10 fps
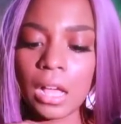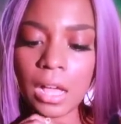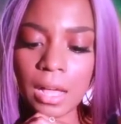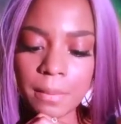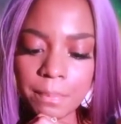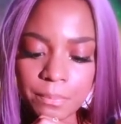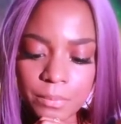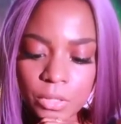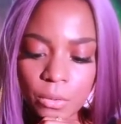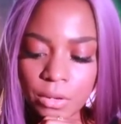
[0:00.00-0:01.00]
Um,
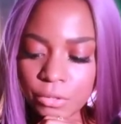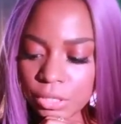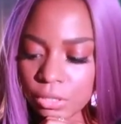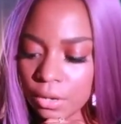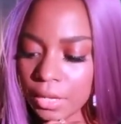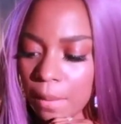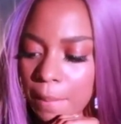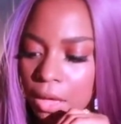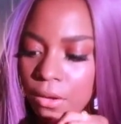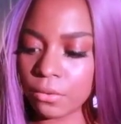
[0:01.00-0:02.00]
so they're just talking
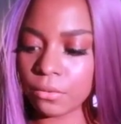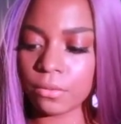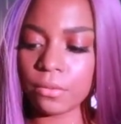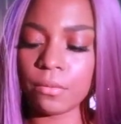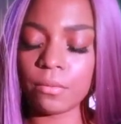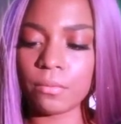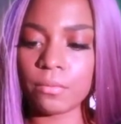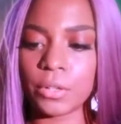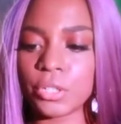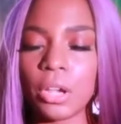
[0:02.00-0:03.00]
about,
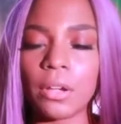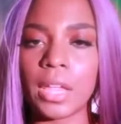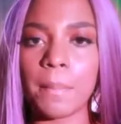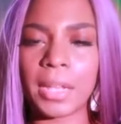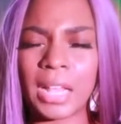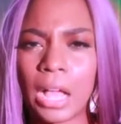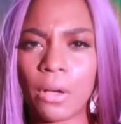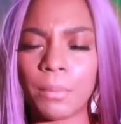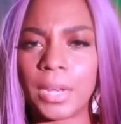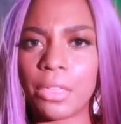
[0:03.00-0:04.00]
they're just talking about
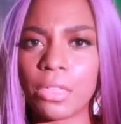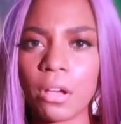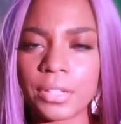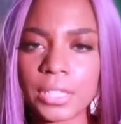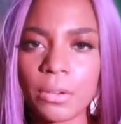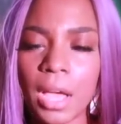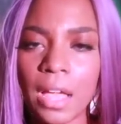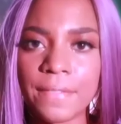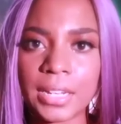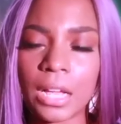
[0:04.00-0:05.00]
how many thoughts you
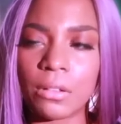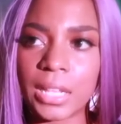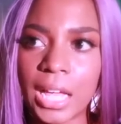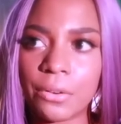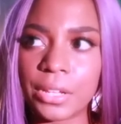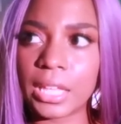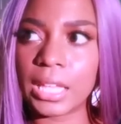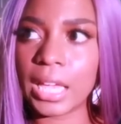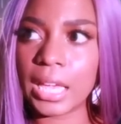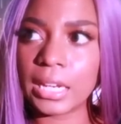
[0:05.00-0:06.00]
have and how loud it
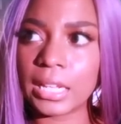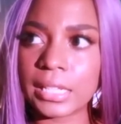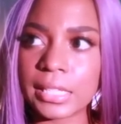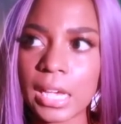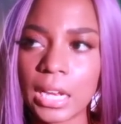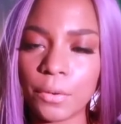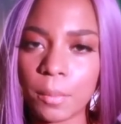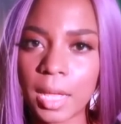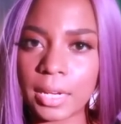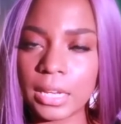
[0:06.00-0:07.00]
can get inside of your
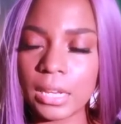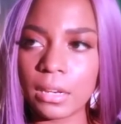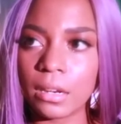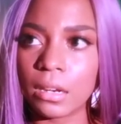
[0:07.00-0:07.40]
body.